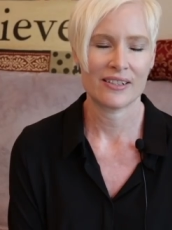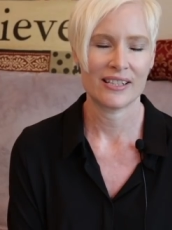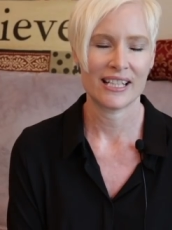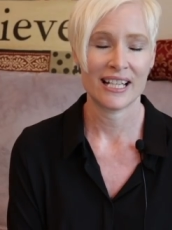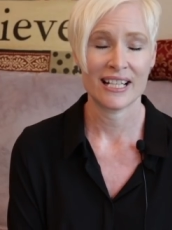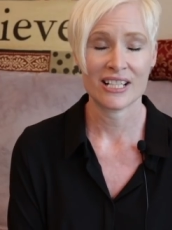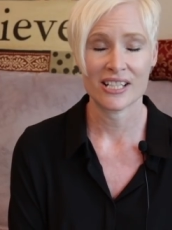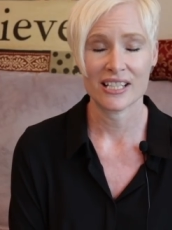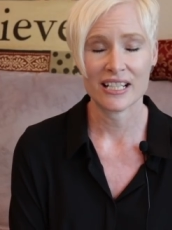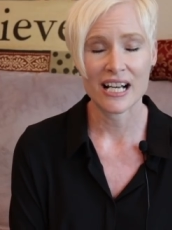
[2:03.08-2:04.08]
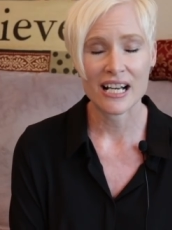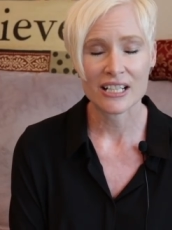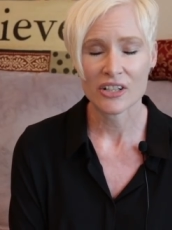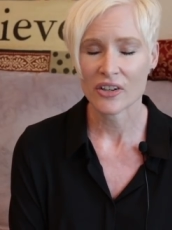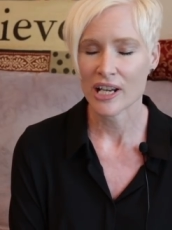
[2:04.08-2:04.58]
good, the connection to
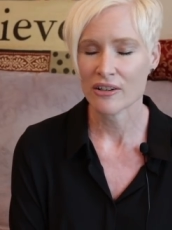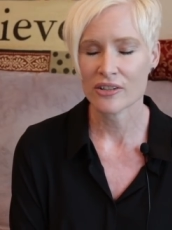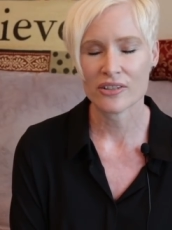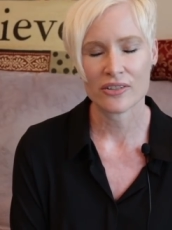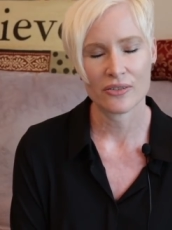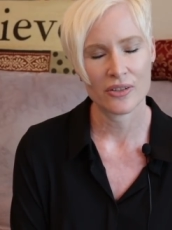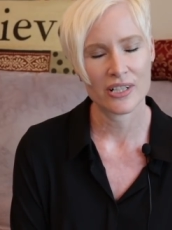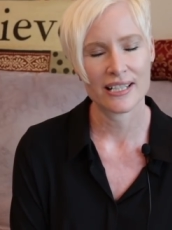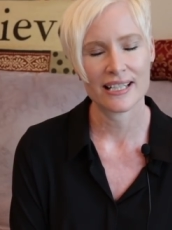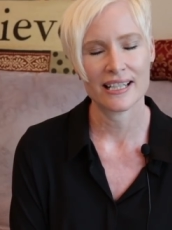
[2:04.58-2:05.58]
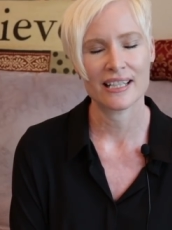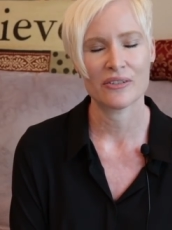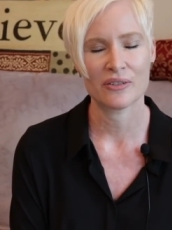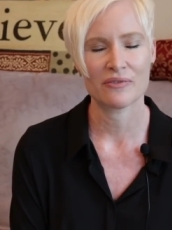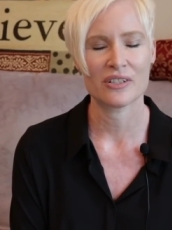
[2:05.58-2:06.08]
God, Creator, Source, and the
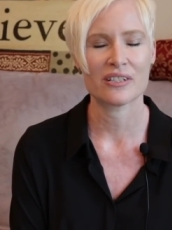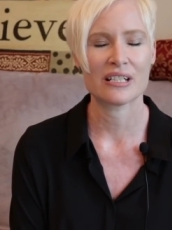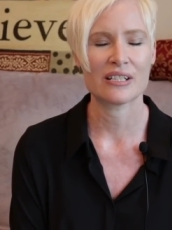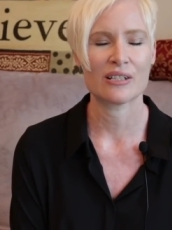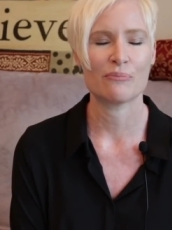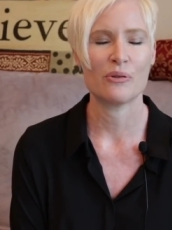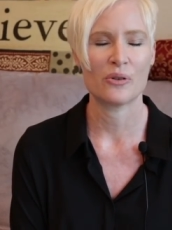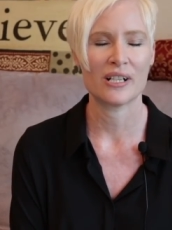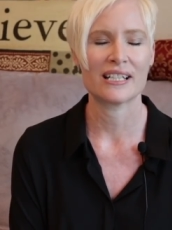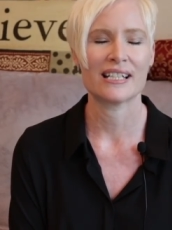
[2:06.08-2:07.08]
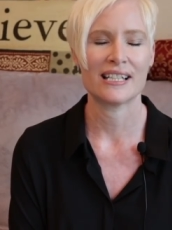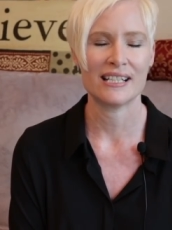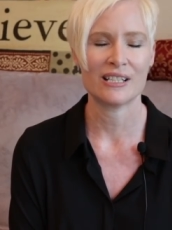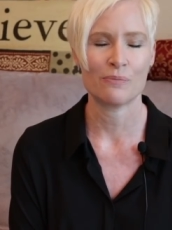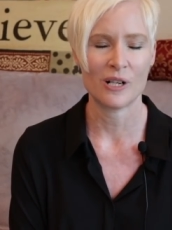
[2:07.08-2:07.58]
universe to support
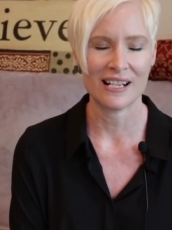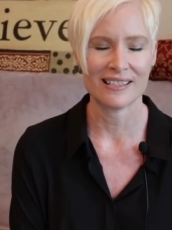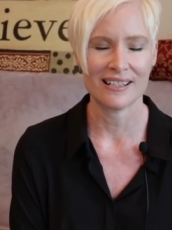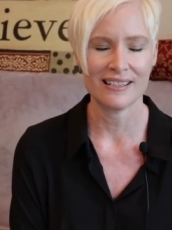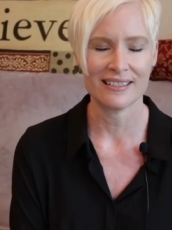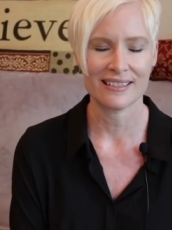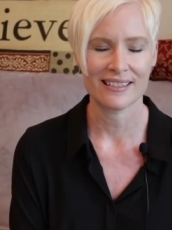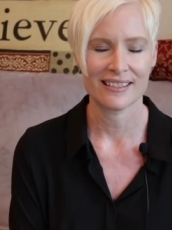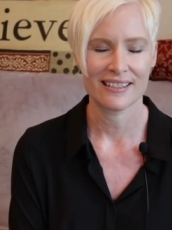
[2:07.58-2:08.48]
this process.